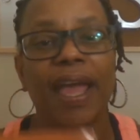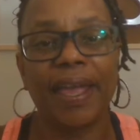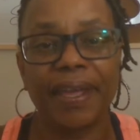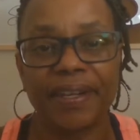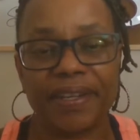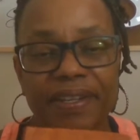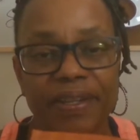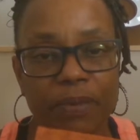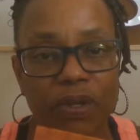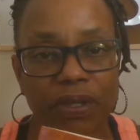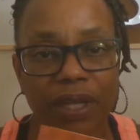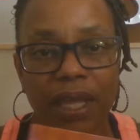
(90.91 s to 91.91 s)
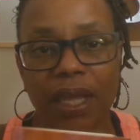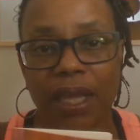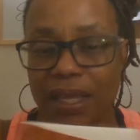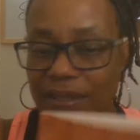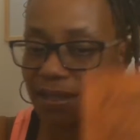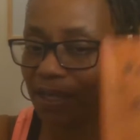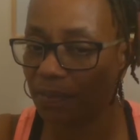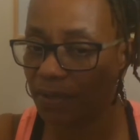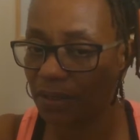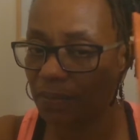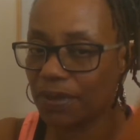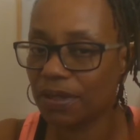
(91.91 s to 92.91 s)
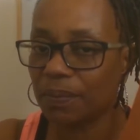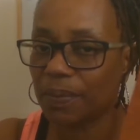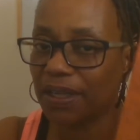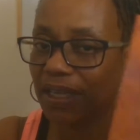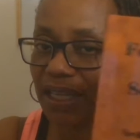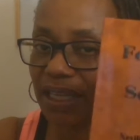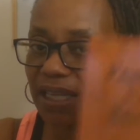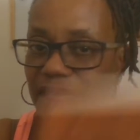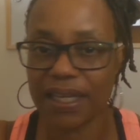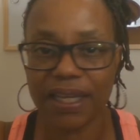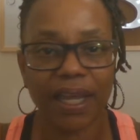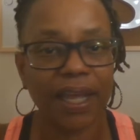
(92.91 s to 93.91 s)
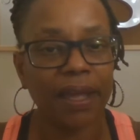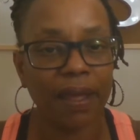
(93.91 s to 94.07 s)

And in the book, it's not a big book, but he,